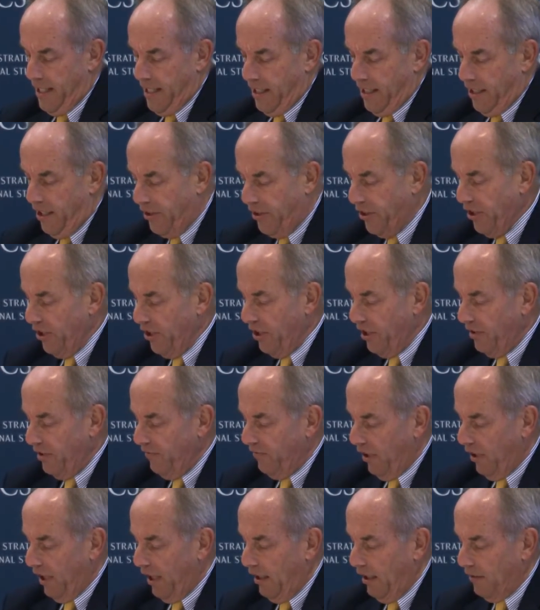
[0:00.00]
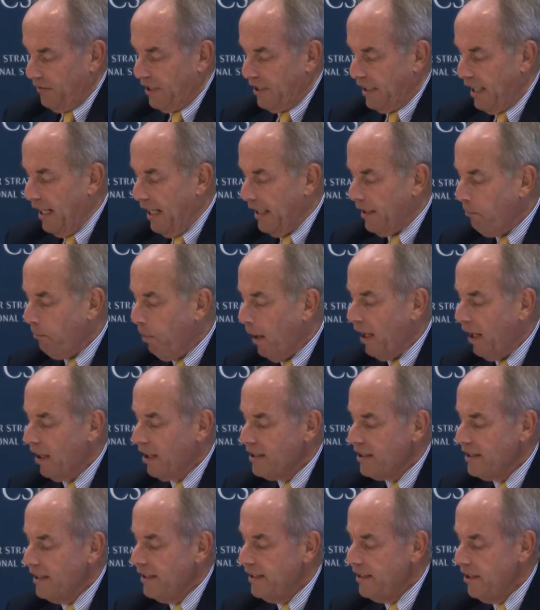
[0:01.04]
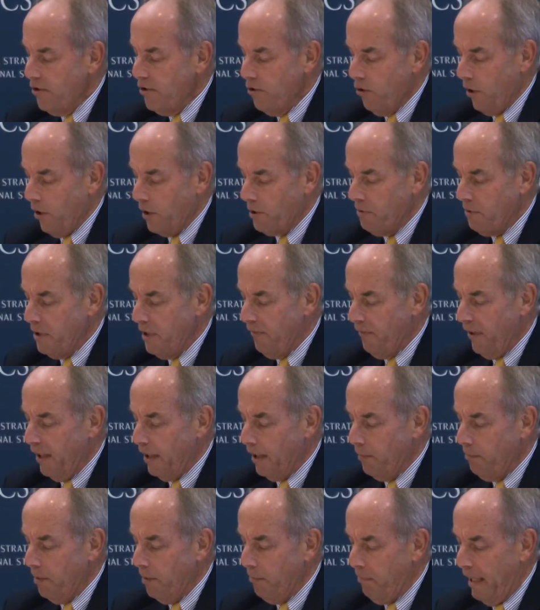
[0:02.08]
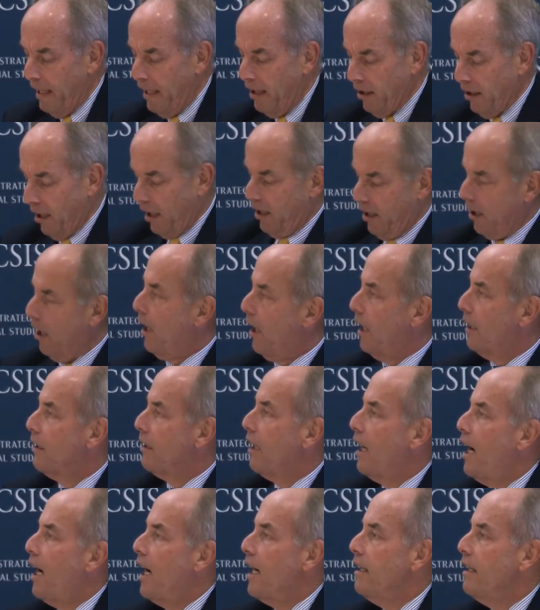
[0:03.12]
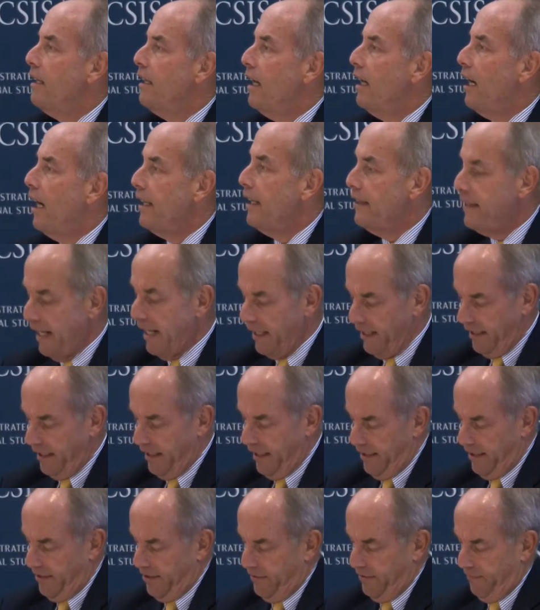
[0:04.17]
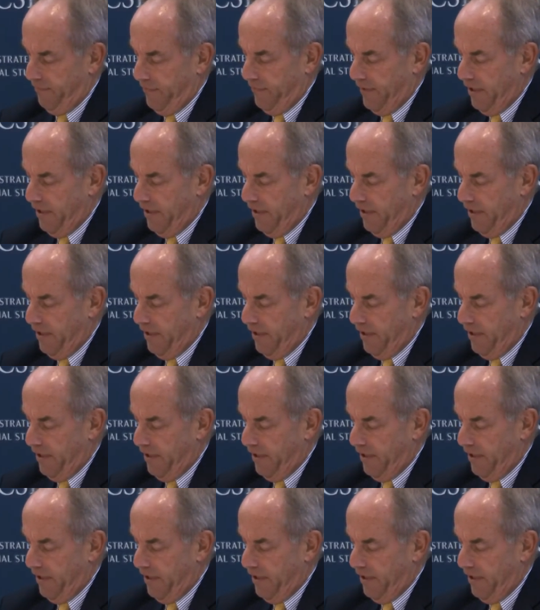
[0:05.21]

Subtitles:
The third involves the kind of policies and norms we develop about our online identities,